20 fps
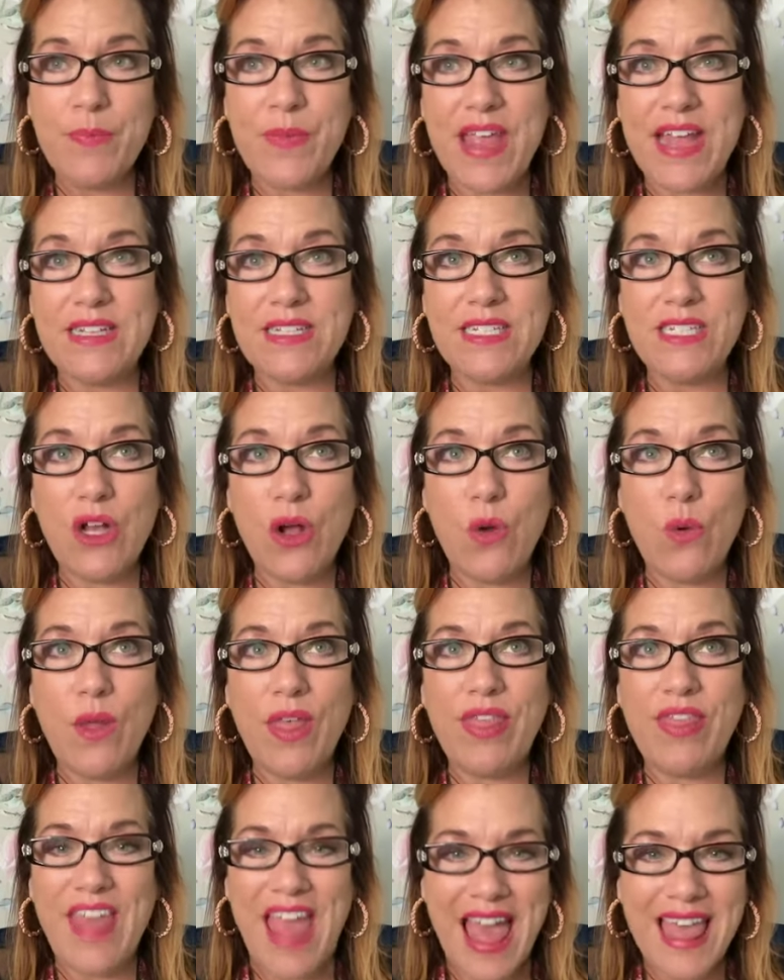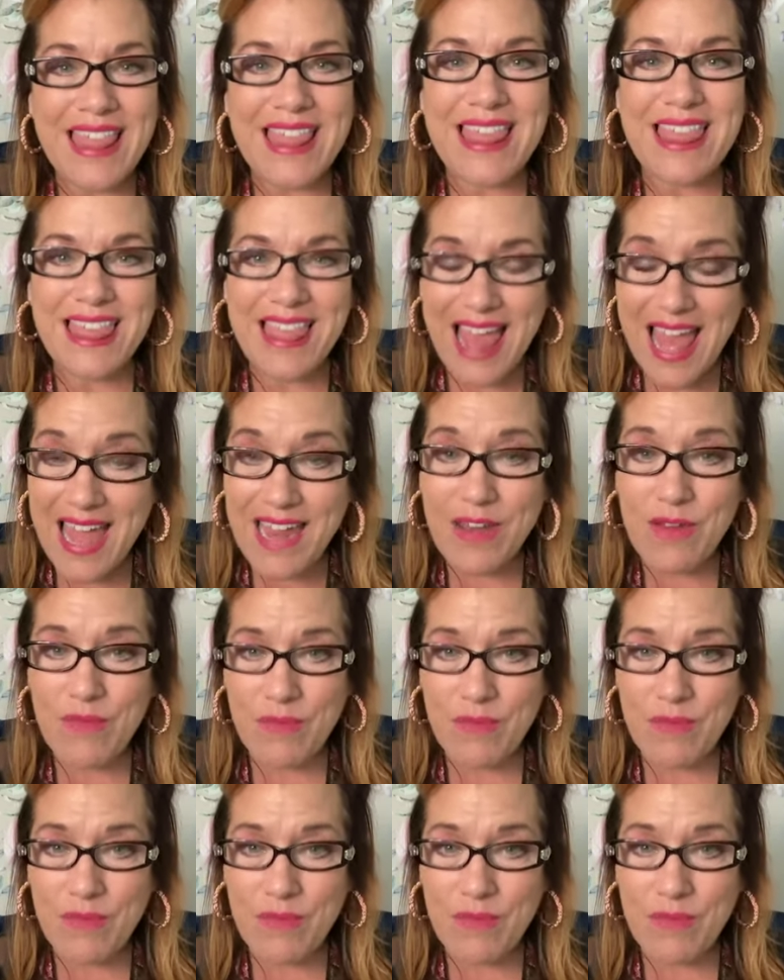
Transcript: And so that led